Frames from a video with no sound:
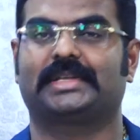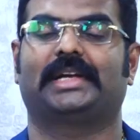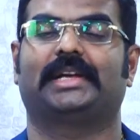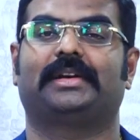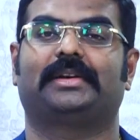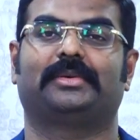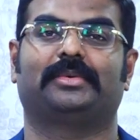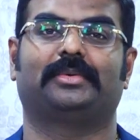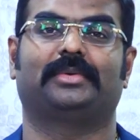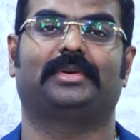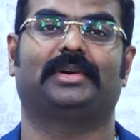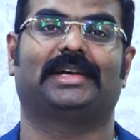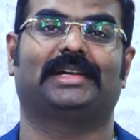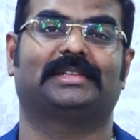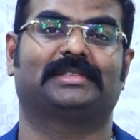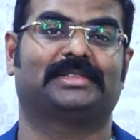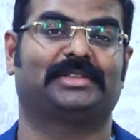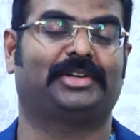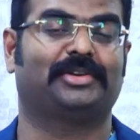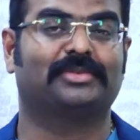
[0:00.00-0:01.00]
and who
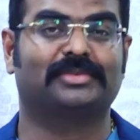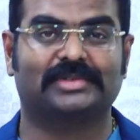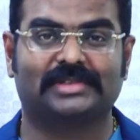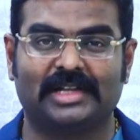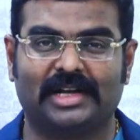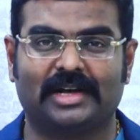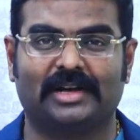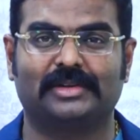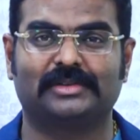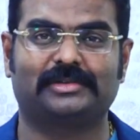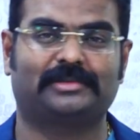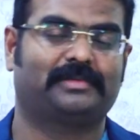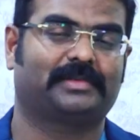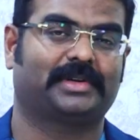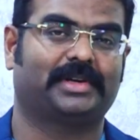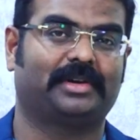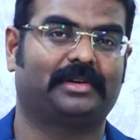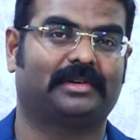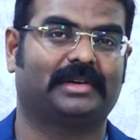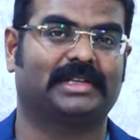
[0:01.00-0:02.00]
has used the house
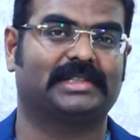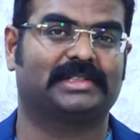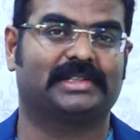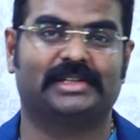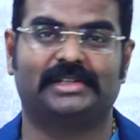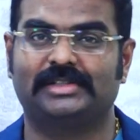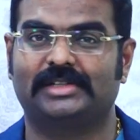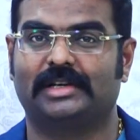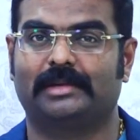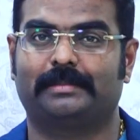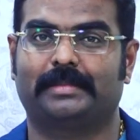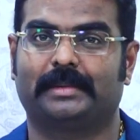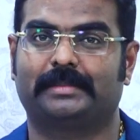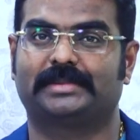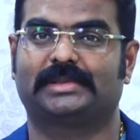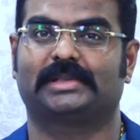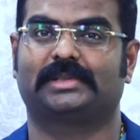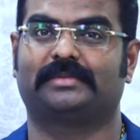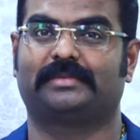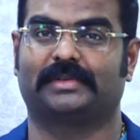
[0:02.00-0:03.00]
for your residential
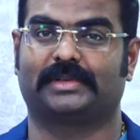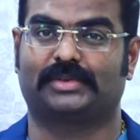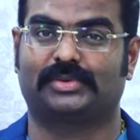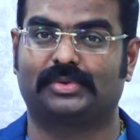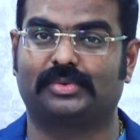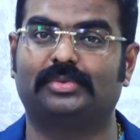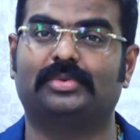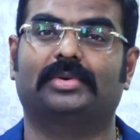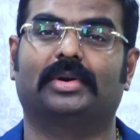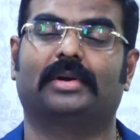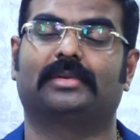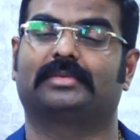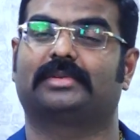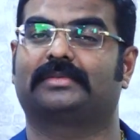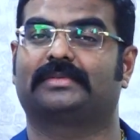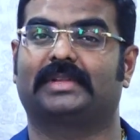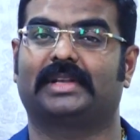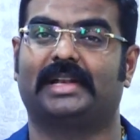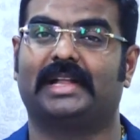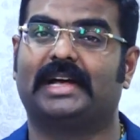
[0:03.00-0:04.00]
purposes for 2 out
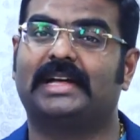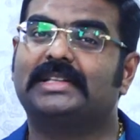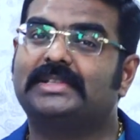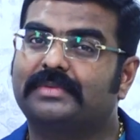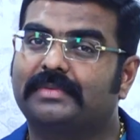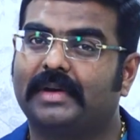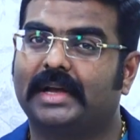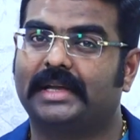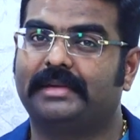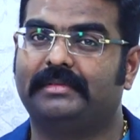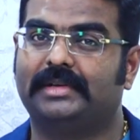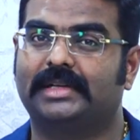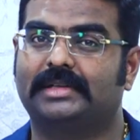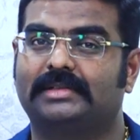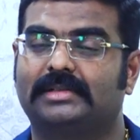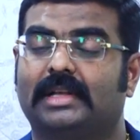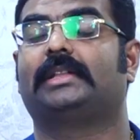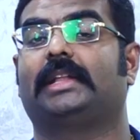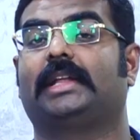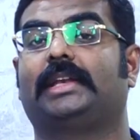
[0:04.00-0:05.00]
of the last 5
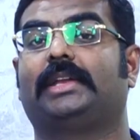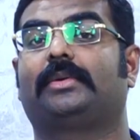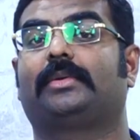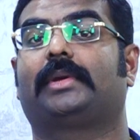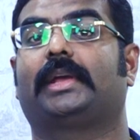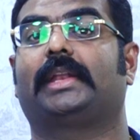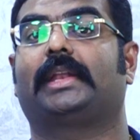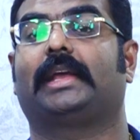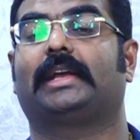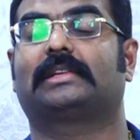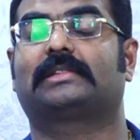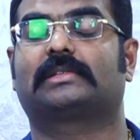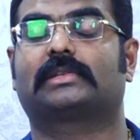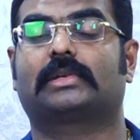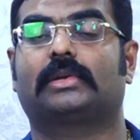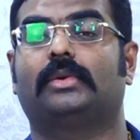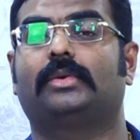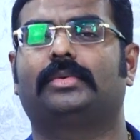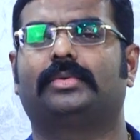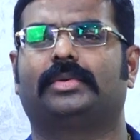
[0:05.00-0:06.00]
years, then you can
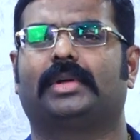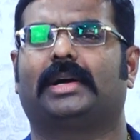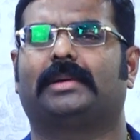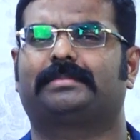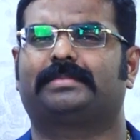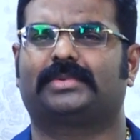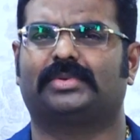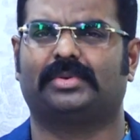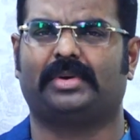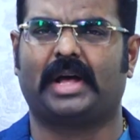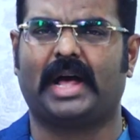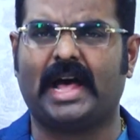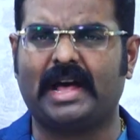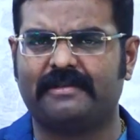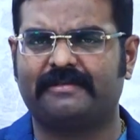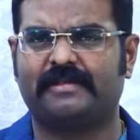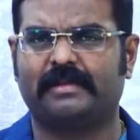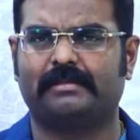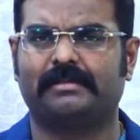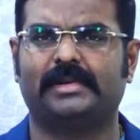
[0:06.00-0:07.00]
exclude up to
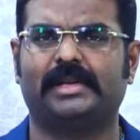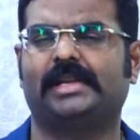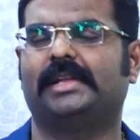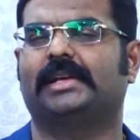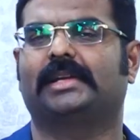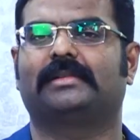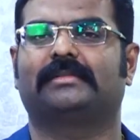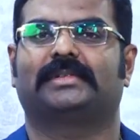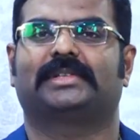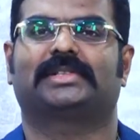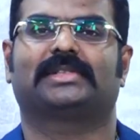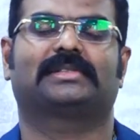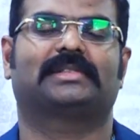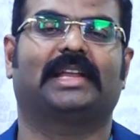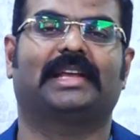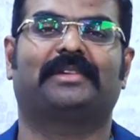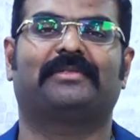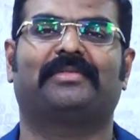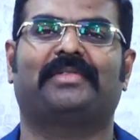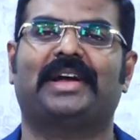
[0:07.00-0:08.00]
$500,000, which is
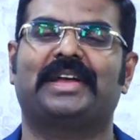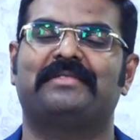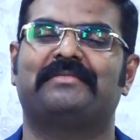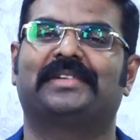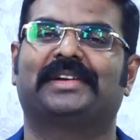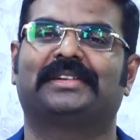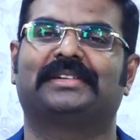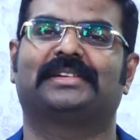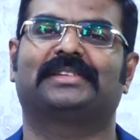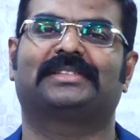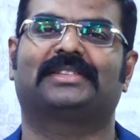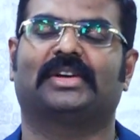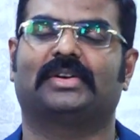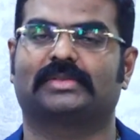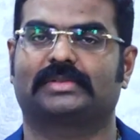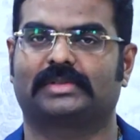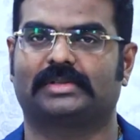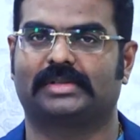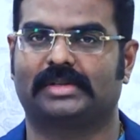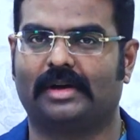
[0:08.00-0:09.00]
like
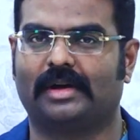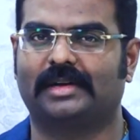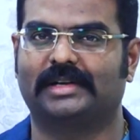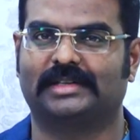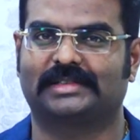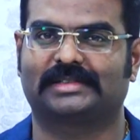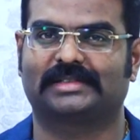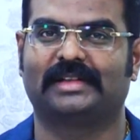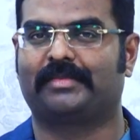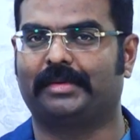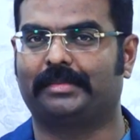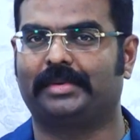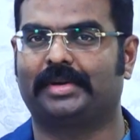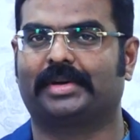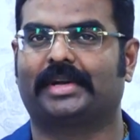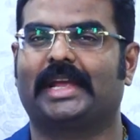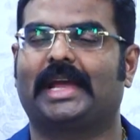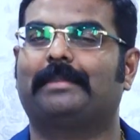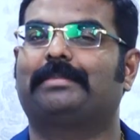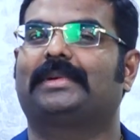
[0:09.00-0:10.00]
$500,000 from your
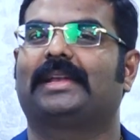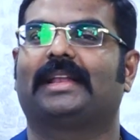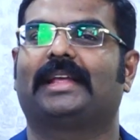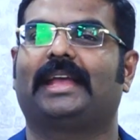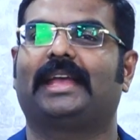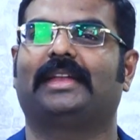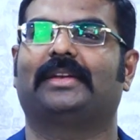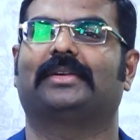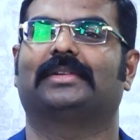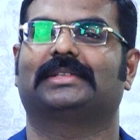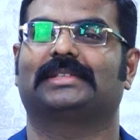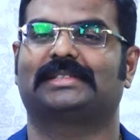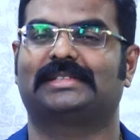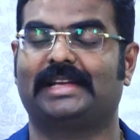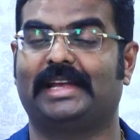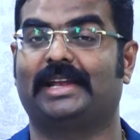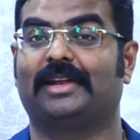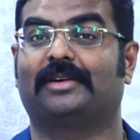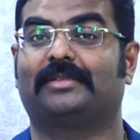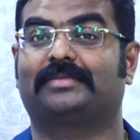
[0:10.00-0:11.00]
capital gain on the
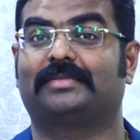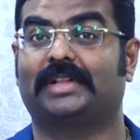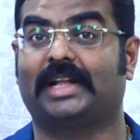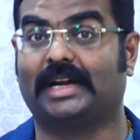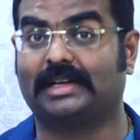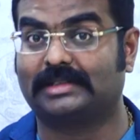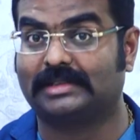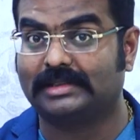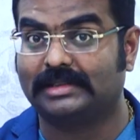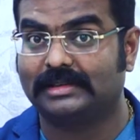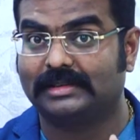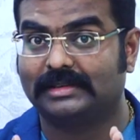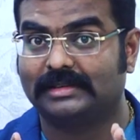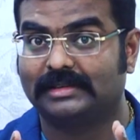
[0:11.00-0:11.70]
sale of that